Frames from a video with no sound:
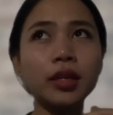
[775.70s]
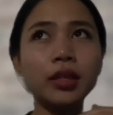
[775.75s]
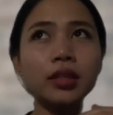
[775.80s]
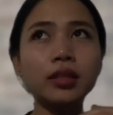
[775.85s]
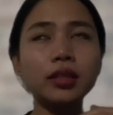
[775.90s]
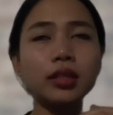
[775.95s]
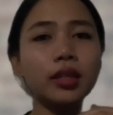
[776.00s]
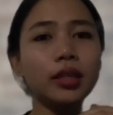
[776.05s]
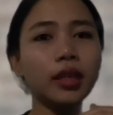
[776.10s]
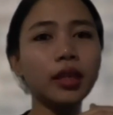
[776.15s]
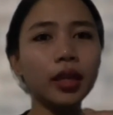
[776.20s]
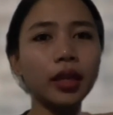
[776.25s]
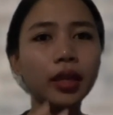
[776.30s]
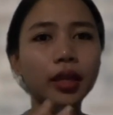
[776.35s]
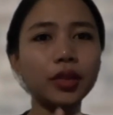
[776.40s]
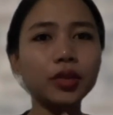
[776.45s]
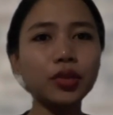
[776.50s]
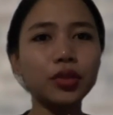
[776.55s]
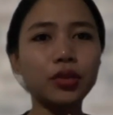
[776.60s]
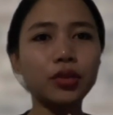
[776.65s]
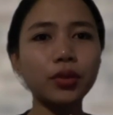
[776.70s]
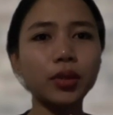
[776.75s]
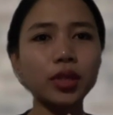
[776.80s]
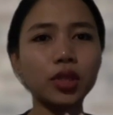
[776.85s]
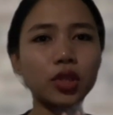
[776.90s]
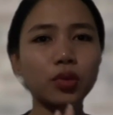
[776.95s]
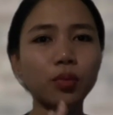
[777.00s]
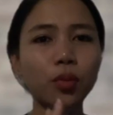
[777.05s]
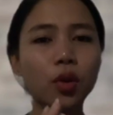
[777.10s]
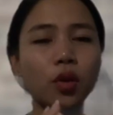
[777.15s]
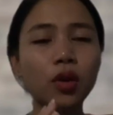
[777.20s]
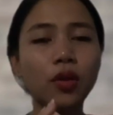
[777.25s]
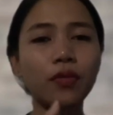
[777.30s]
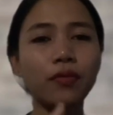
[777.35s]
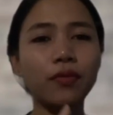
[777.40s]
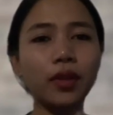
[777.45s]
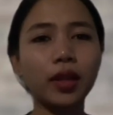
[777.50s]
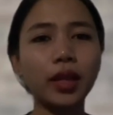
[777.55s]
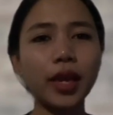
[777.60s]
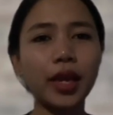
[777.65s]
turning into a smaller
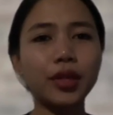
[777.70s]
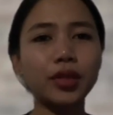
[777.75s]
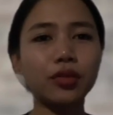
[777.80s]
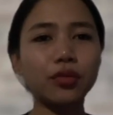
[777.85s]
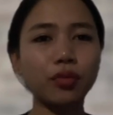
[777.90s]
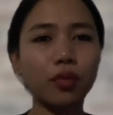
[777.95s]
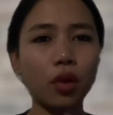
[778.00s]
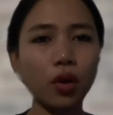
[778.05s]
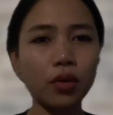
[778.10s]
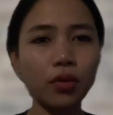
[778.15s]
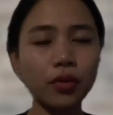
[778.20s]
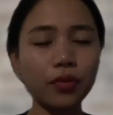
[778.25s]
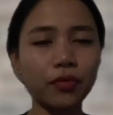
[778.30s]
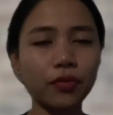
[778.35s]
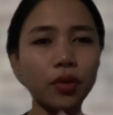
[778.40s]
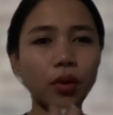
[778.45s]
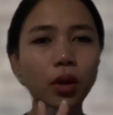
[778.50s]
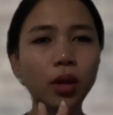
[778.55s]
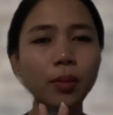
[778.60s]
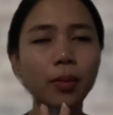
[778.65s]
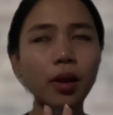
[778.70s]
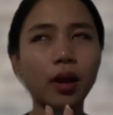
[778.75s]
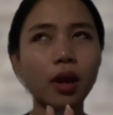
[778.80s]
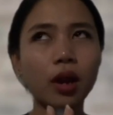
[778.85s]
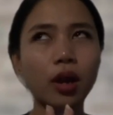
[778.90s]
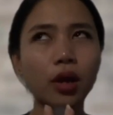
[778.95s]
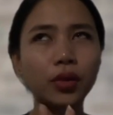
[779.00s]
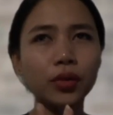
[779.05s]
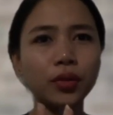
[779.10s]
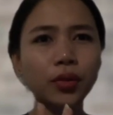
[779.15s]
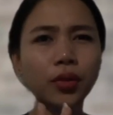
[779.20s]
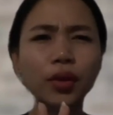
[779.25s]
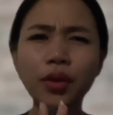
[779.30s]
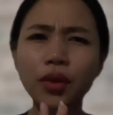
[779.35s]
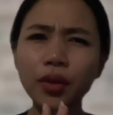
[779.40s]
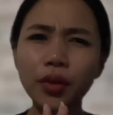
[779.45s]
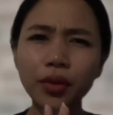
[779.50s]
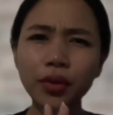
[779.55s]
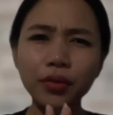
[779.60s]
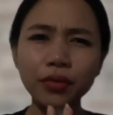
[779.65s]
village road for about
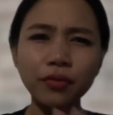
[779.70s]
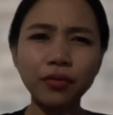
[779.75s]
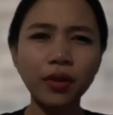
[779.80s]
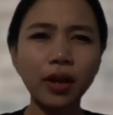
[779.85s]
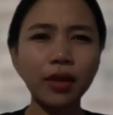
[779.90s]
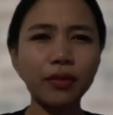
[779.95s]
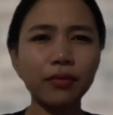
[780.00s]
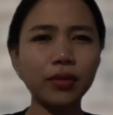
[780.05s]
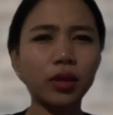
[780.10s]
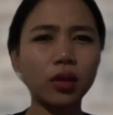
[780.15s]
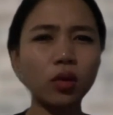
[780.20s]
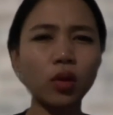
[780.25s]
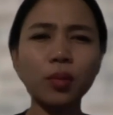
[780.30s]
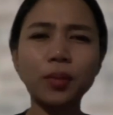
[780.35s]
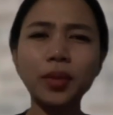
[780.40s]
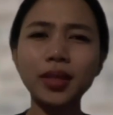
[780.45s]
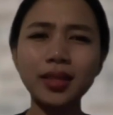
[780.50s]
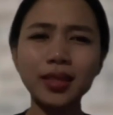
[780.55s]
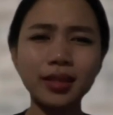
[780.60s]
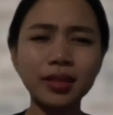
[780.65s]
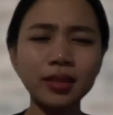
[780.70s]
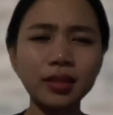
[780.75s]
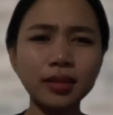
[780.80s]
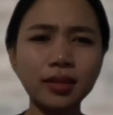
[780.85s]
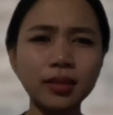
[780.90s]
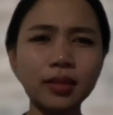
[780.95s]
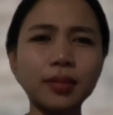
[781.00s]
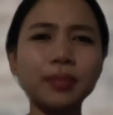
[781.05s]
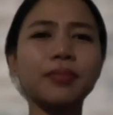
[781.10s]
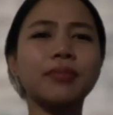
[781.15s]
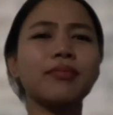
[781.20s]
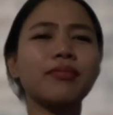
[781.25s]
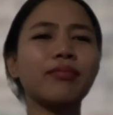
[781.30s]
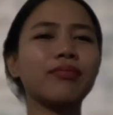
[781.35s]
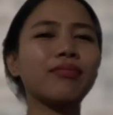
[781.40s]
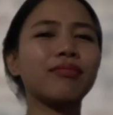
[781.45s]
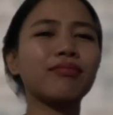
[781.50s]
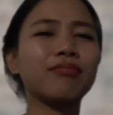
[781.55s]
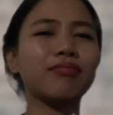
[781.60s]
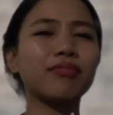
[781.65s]
5 kilometers.
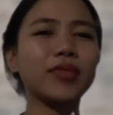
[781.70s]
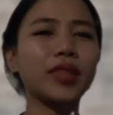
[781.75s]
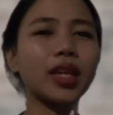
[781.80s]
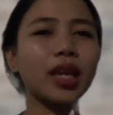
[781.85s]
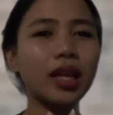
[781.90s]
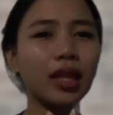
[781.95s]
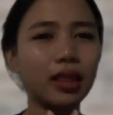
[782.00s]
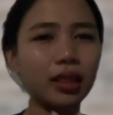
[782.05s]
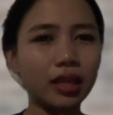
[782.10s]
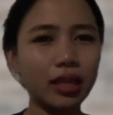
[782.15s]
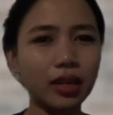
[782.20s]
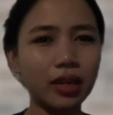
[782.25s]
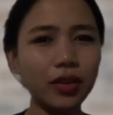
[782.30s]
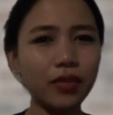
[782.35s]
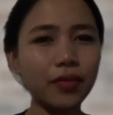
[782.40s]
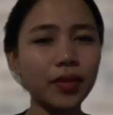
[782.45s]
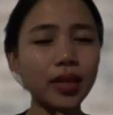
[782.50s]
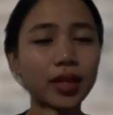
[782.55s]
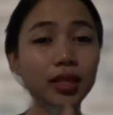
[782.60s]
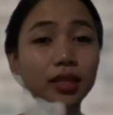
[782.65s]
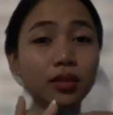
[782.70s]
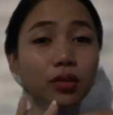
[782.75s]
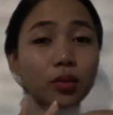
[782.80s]
The river is